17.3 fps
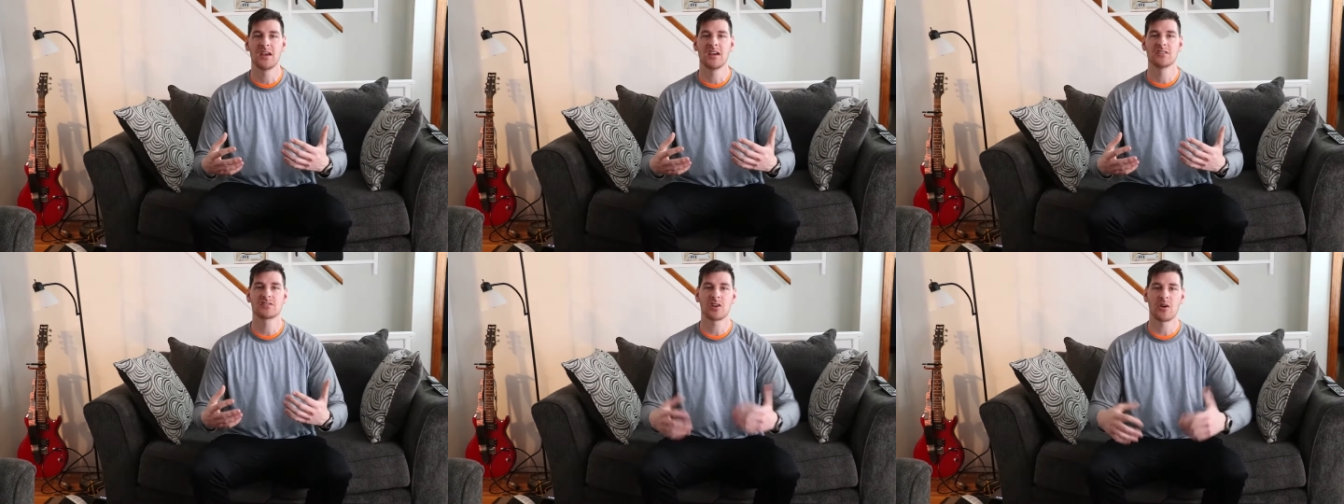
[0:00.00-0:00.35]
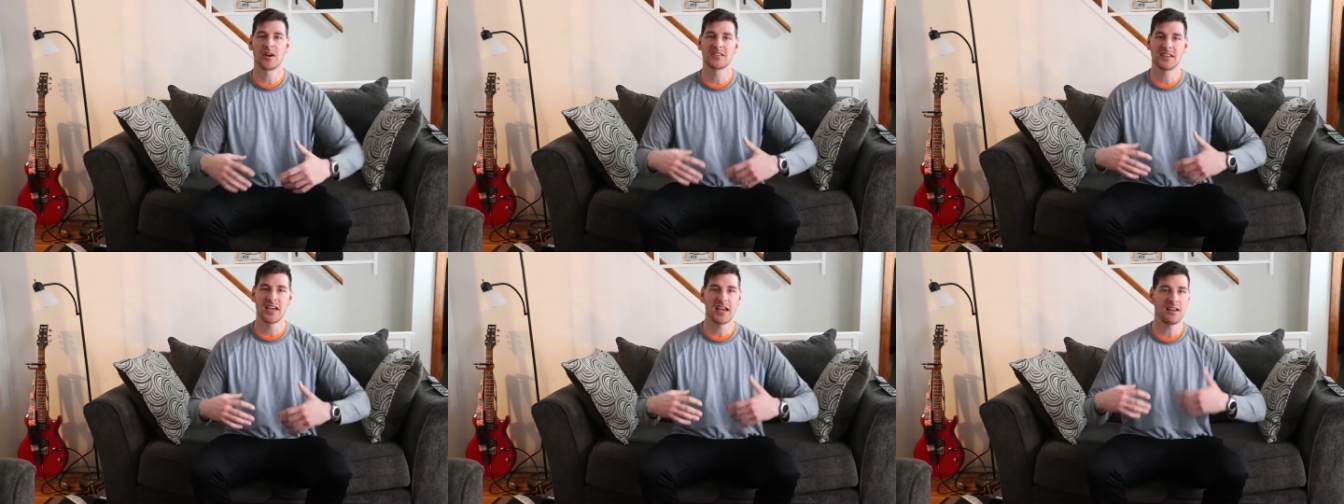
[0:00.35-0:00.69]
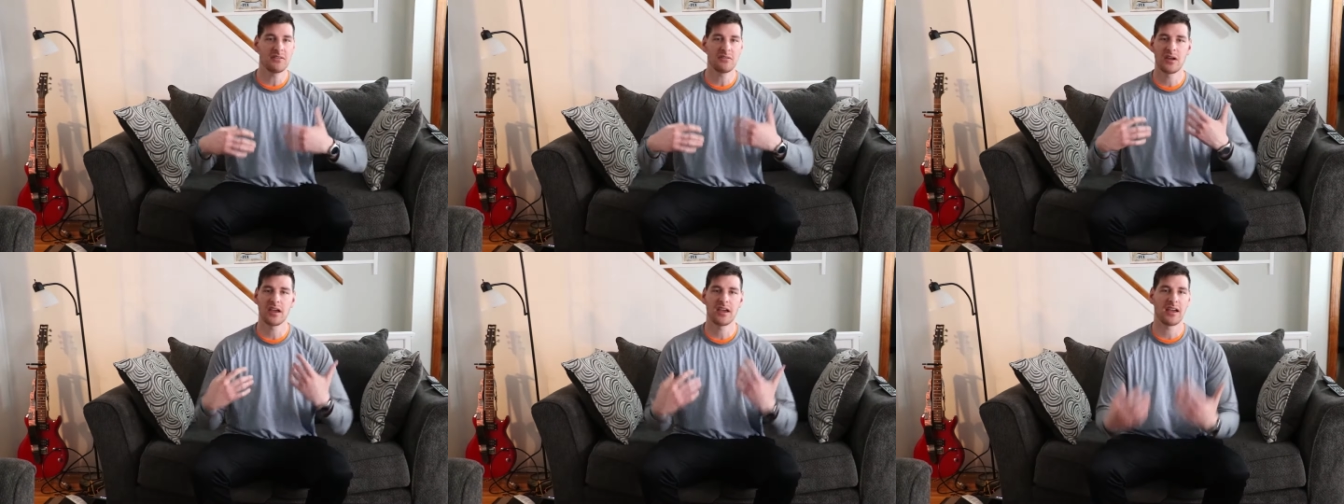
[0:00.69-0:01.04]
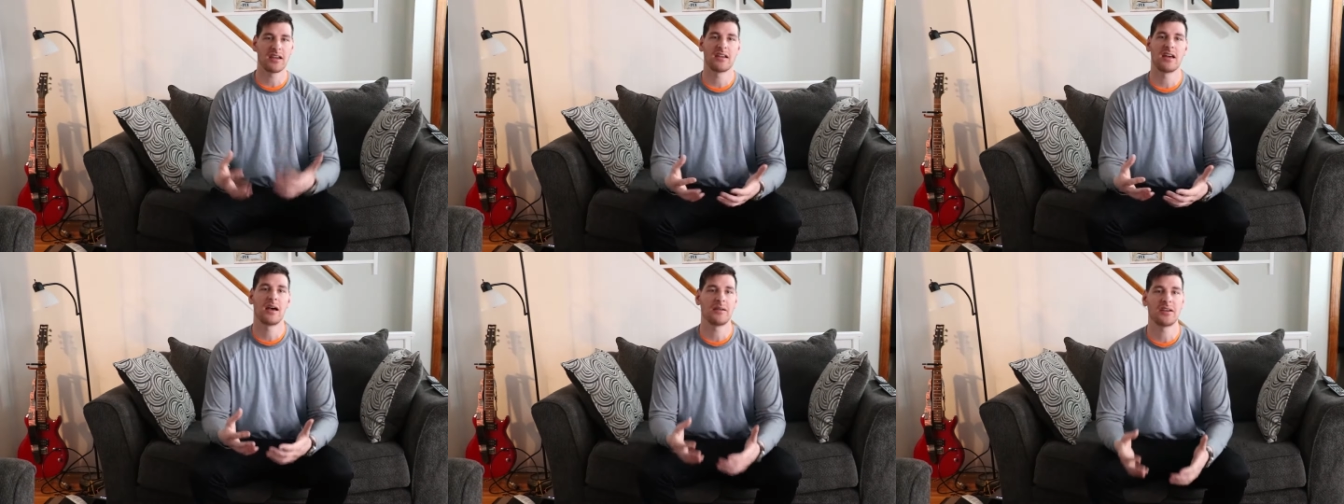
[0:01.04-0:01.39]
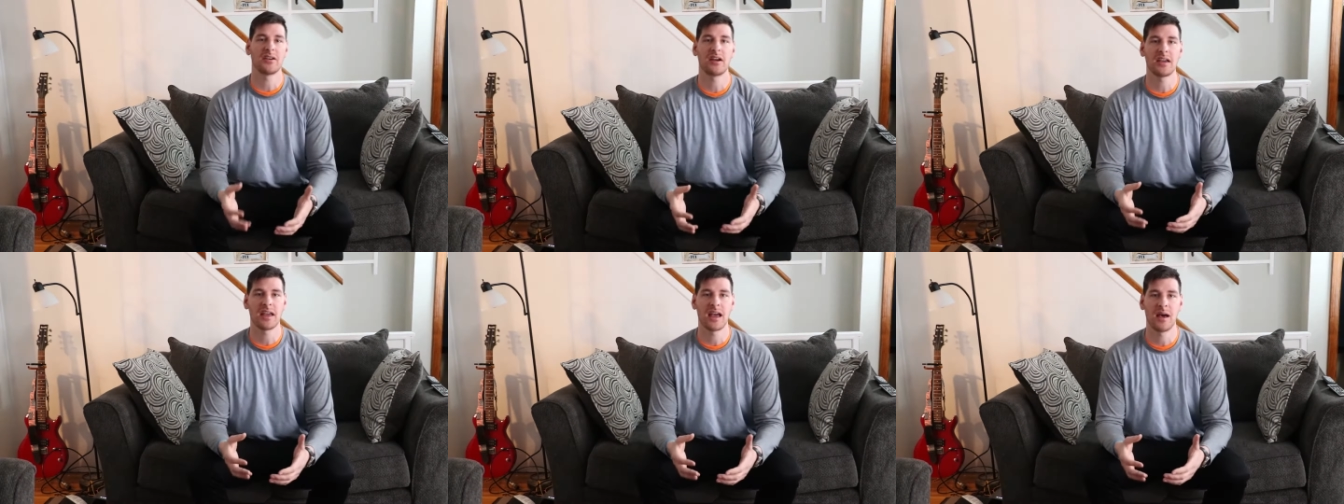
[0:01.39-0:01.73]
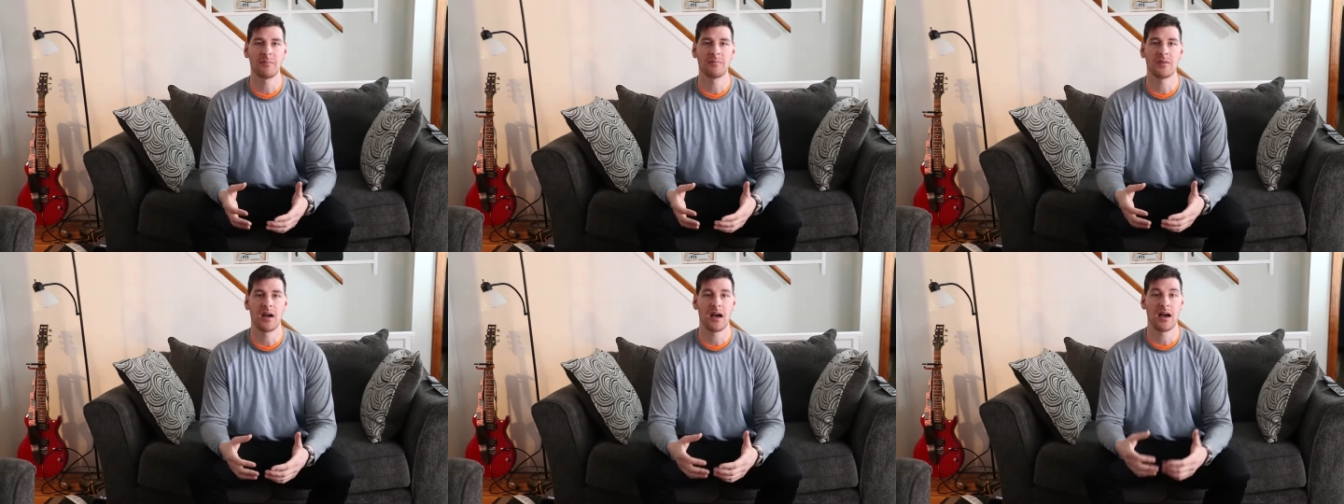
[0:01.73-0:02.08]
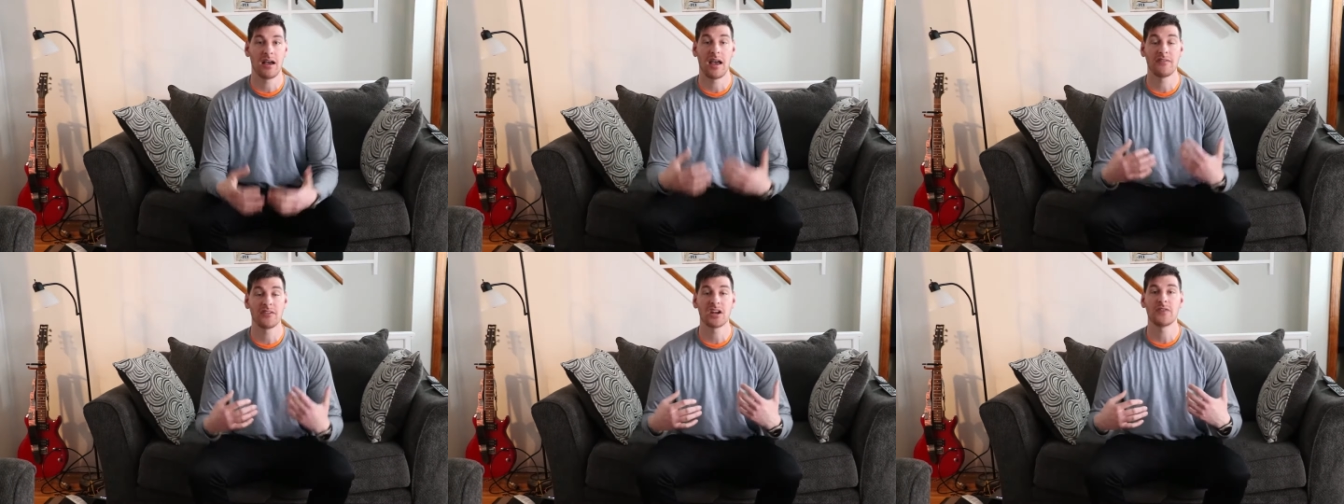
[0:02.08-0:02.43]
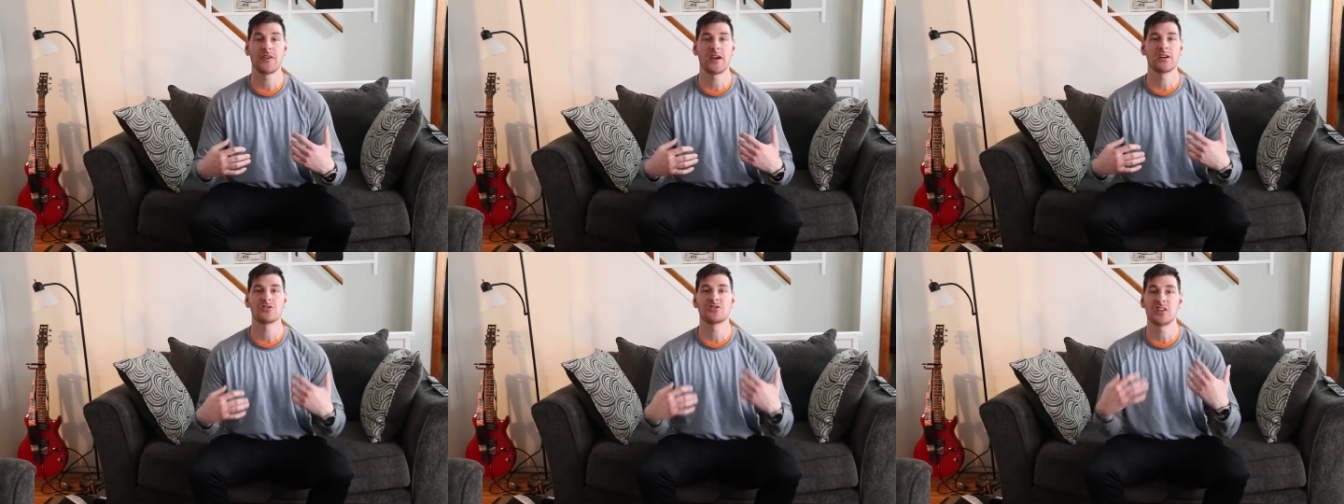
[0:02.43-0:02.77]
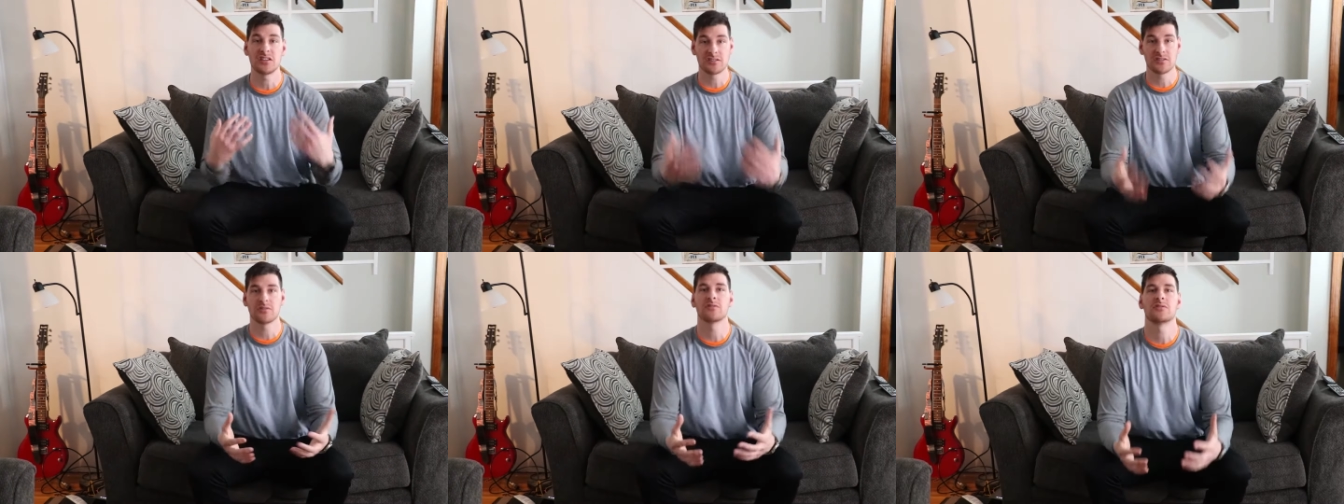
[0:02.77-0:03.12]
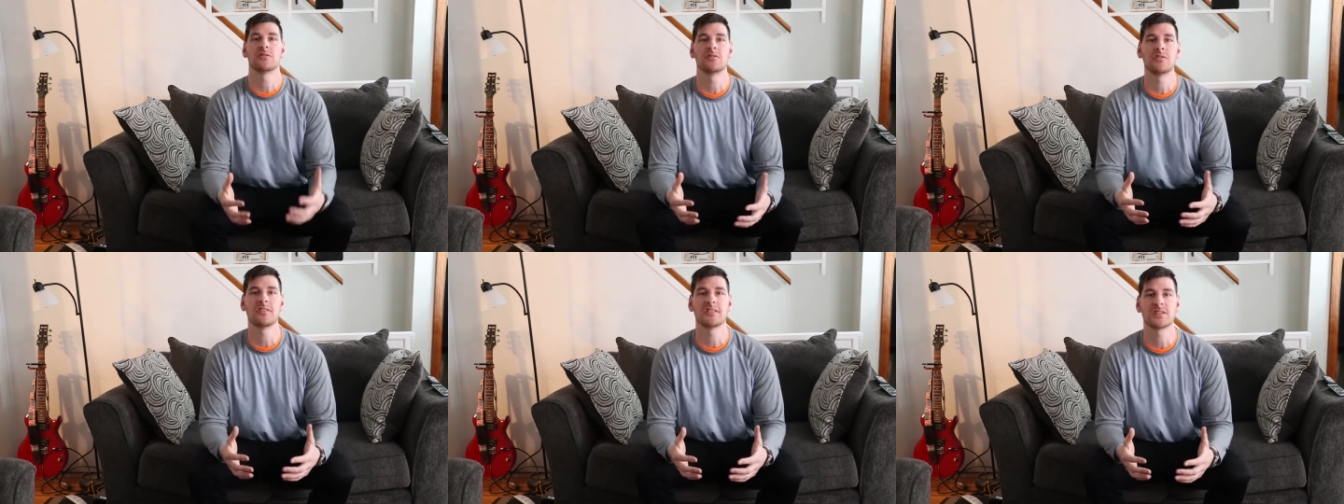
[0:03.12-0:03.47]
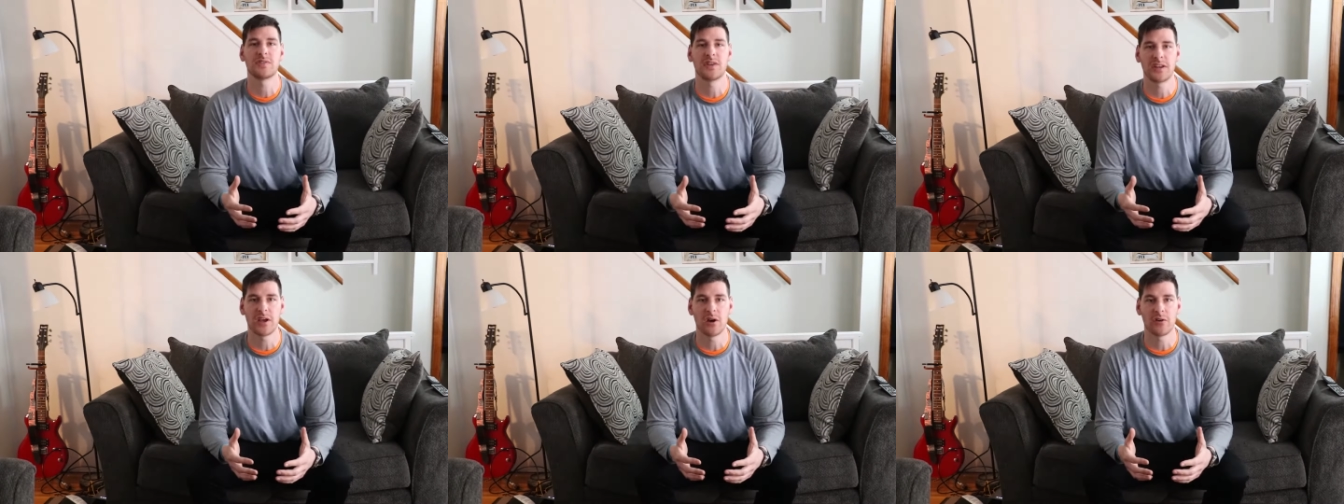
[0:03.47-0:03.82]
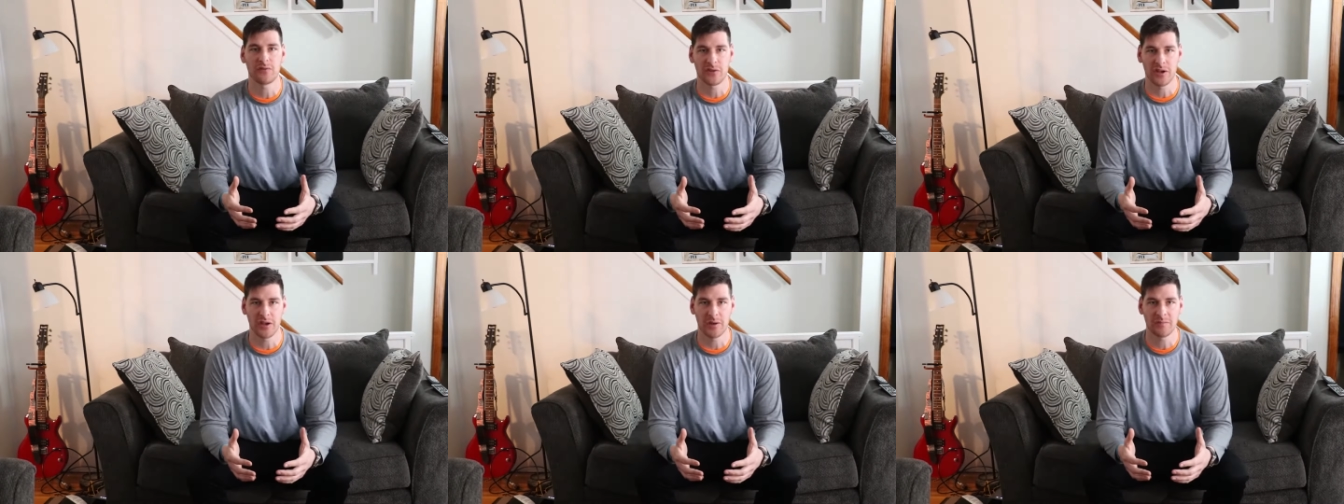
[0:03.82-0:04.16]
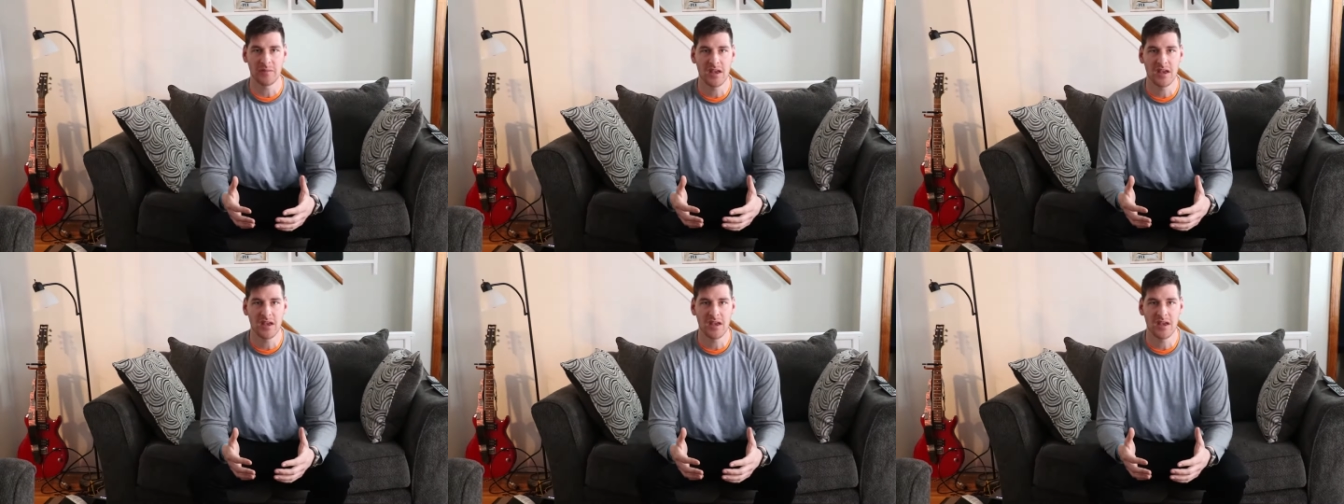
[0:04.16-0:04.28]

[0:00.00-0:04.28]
So I did, and uh, here I am uh, having enough energy to, to do this video for you.